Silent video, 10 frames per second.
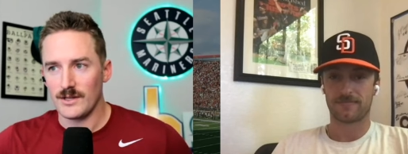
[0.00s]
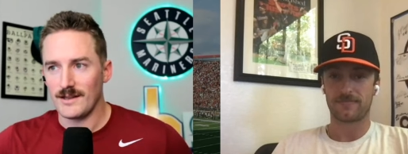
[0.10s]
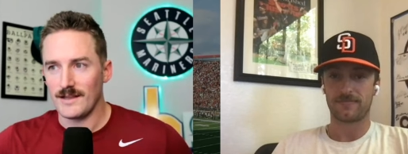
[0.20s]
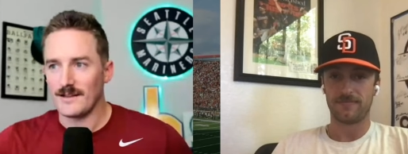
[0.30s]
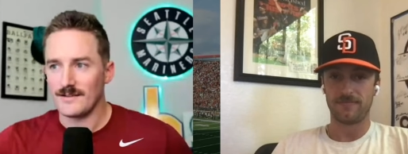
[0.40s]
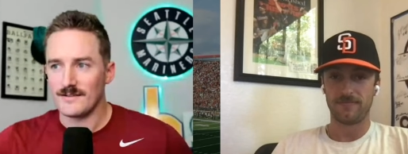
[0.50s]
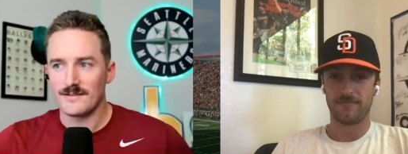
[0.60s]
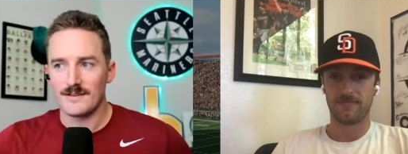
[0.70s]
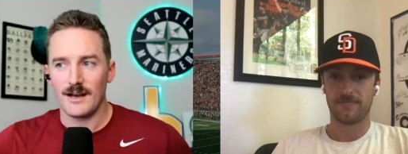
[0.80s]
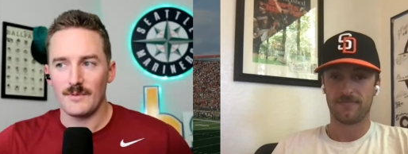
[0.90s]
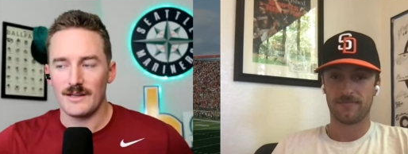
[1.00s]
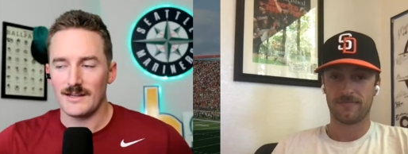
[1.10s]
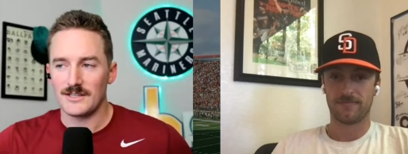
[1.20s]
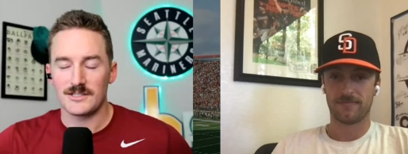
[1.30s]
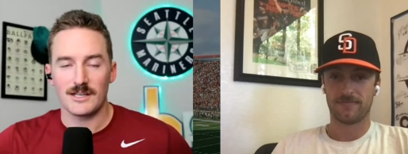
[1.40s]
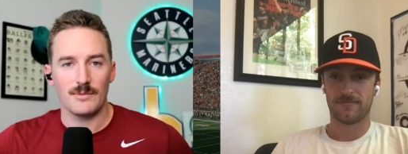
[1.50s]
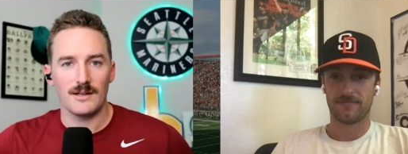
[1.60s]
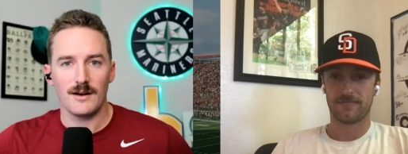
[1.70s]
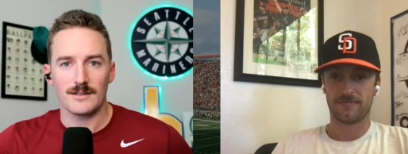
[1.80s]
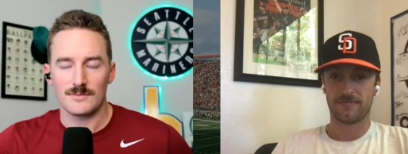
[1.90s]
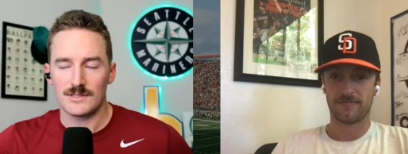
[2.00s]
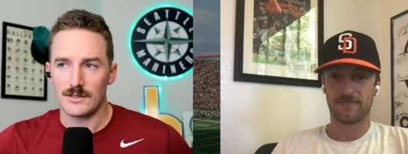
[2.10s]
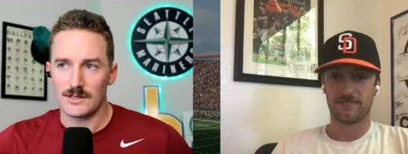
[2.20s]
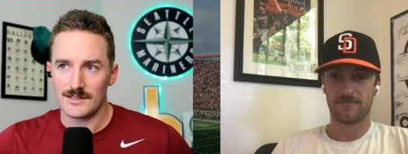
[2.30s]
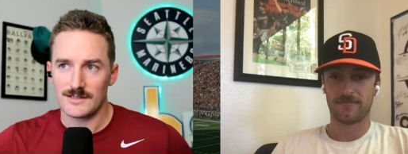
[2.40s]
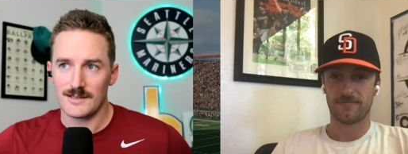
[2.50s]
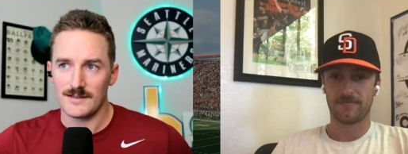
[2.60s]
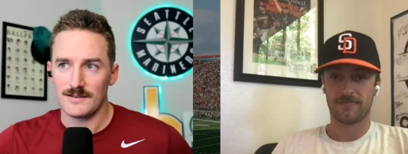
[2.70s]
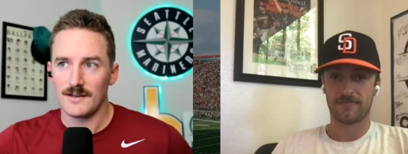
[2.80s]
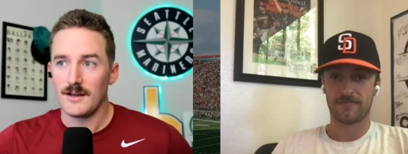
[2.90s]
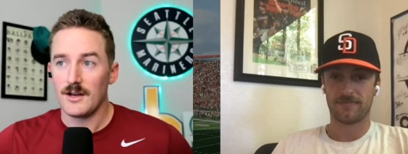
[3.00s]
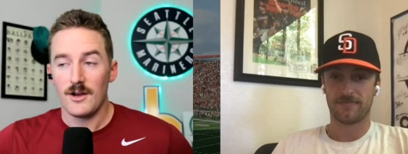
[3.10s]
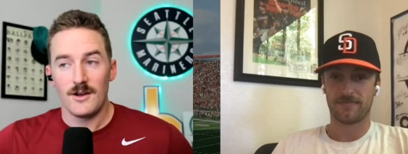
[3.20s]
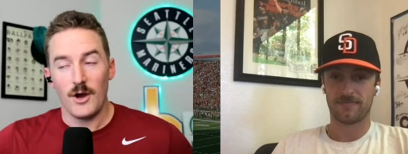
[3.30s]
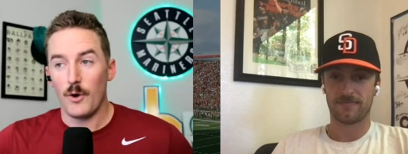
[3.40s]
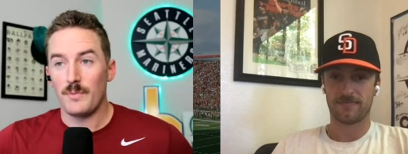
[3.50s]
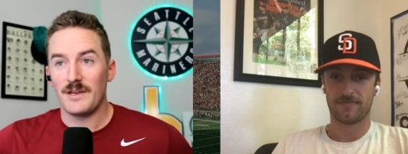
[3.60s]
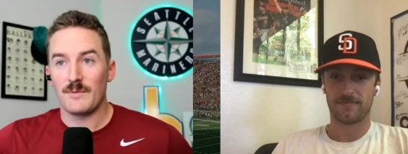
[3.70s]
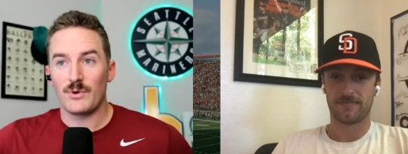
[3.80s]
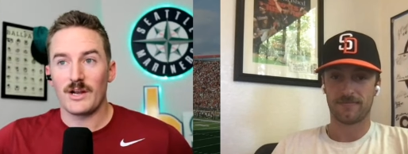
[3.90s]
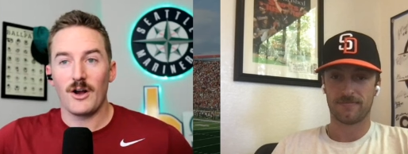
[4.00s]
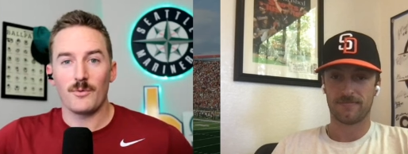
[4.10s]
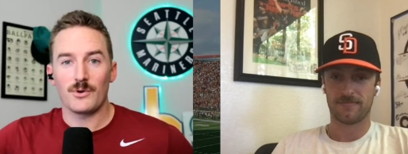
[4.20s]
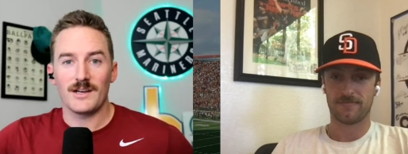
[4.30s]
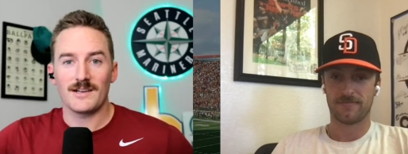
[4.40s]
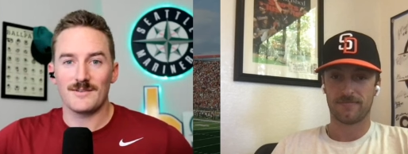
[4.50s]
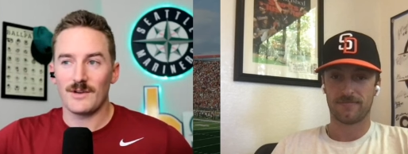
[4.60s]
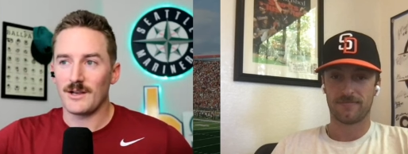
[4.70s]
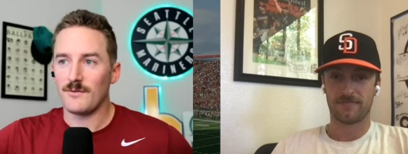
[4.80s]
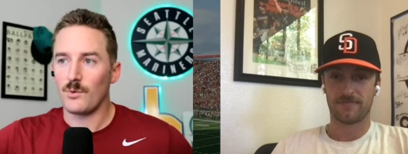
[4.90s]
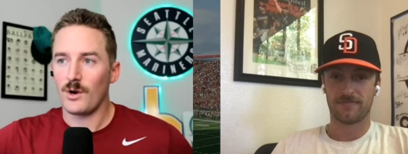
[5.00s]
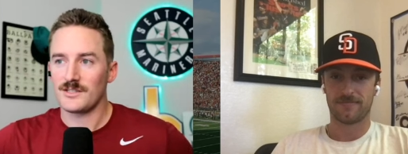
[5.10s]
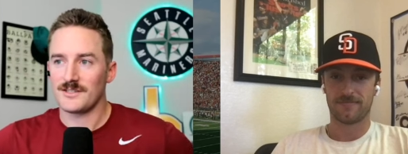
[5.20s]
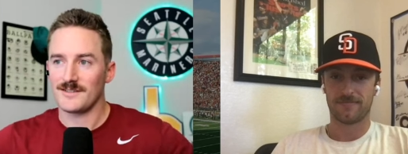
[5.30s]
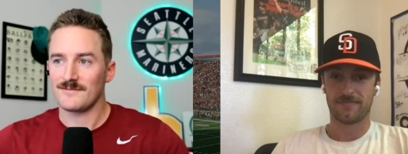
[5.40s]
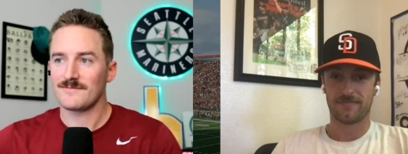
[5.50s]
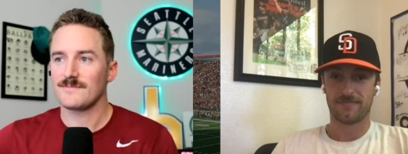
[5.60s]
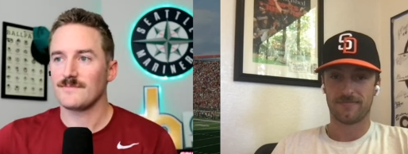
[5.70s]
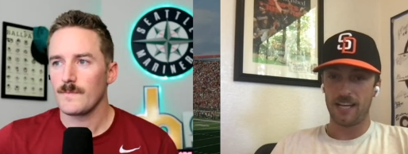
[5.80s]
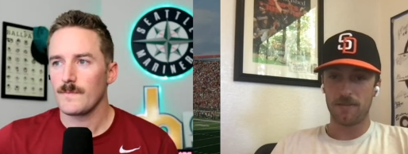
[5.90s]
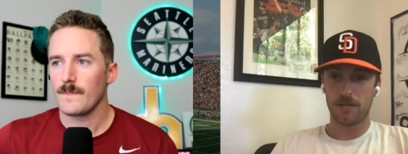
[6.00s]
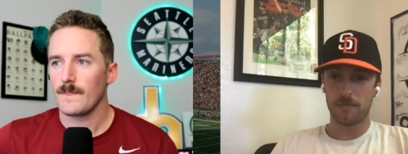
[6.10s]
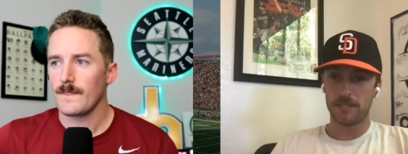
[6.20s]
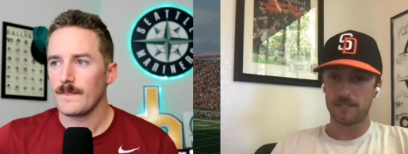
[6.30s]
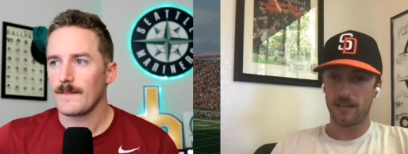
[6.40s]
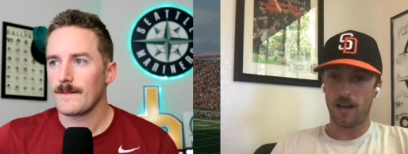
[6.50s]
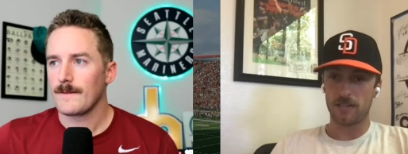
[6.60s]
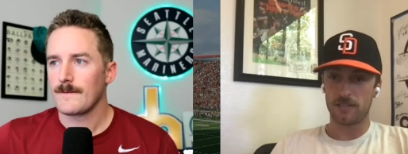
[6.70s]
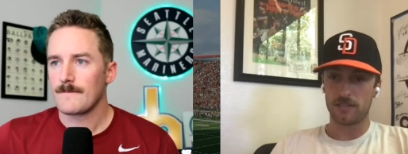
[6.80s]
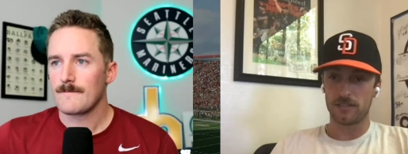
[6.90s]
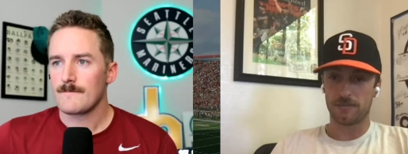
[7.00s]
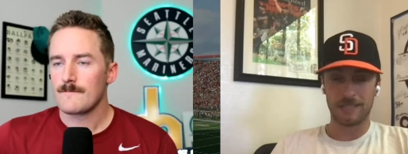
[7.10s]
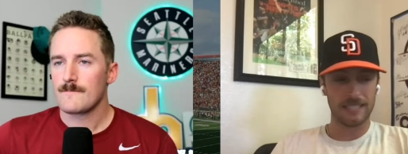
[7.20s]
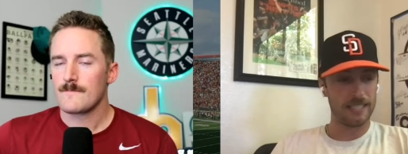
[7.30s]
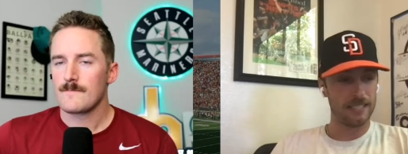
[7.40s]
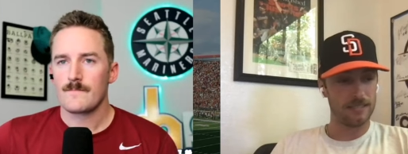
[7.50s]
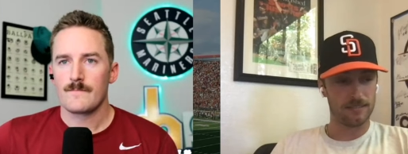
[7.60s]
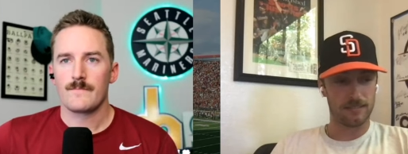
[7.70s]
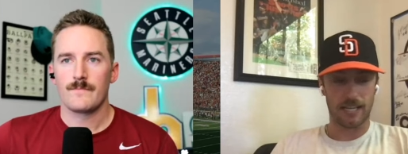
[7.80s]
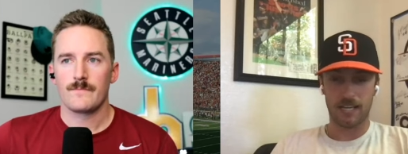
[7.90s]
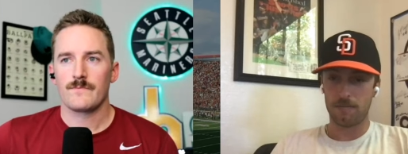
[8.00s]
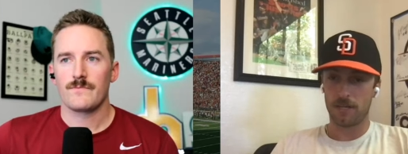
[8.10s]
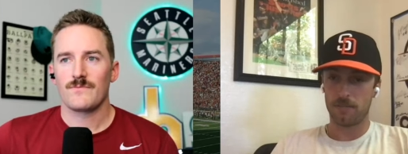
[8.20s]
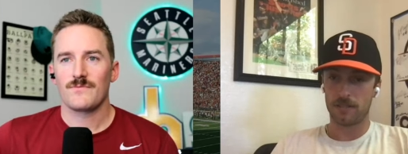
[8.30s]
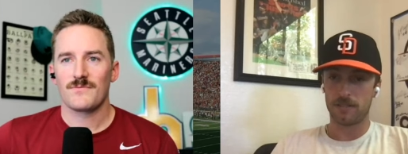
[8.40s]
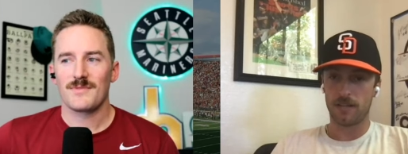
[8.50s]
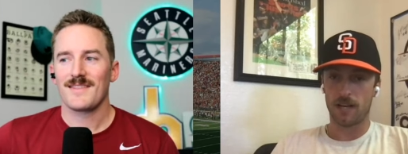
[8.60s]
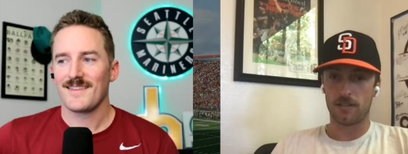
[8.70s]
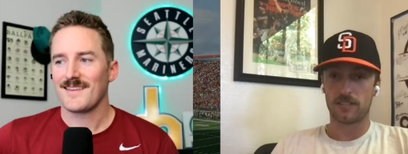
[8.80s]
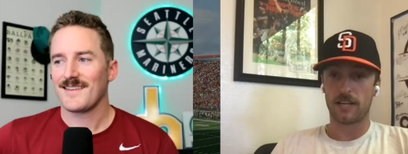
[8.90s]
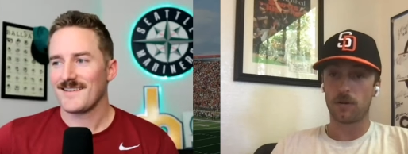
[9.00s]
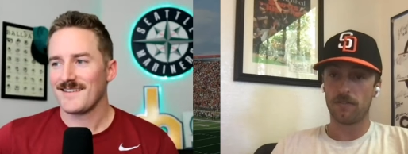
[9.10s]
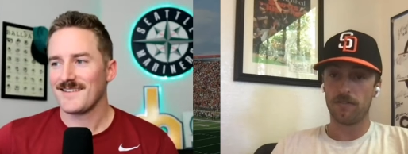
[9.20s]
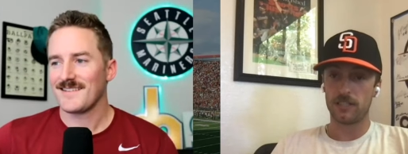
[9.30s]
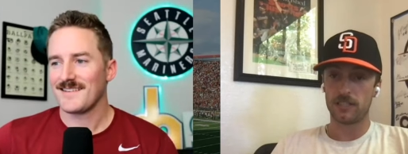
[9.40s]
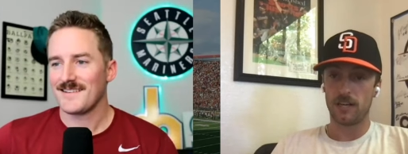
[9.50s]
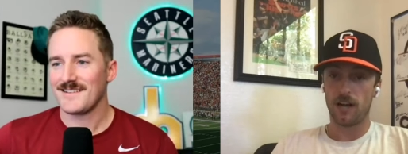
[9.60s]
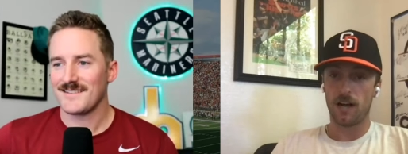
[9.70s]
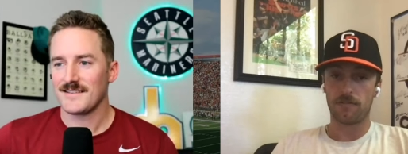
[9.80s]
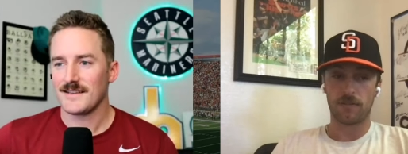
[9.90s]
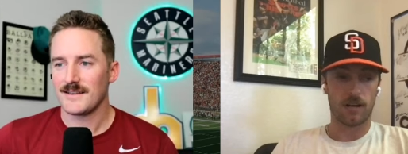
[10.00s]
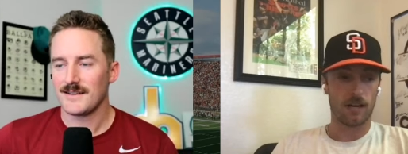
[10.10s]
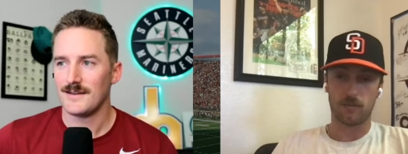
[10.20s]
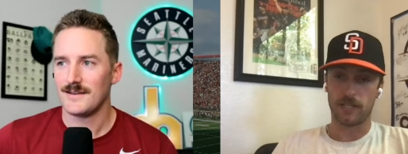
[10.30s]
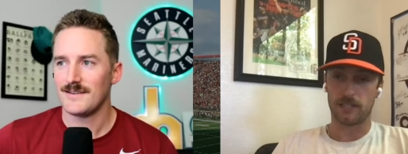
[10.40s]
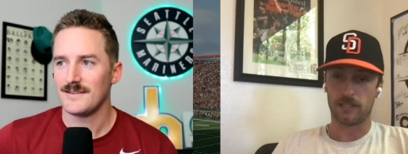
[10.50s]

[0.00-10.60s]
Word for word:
Speaker 1: And, and I mean, it's just going to be an awesome series, and hope he can bring home a ring to Vancouver, Washington.
Speaker 2: Yeah, anybody but the Dodgers, please. Anybody but the Dodgers. And we're going to finish it off and in the